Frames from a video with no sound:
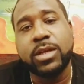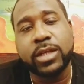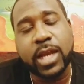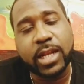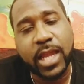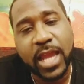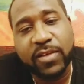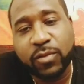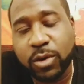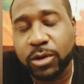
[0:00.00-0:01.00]
kind of
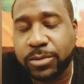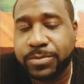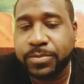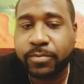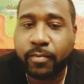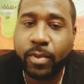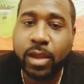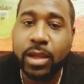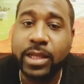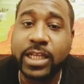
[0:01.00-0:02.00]
half work,
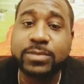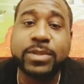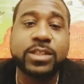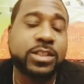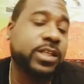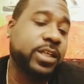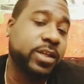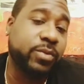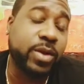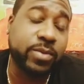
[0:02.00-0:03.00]
and that's because they can get
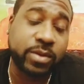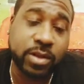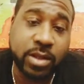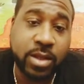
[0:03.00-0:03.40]
away with it.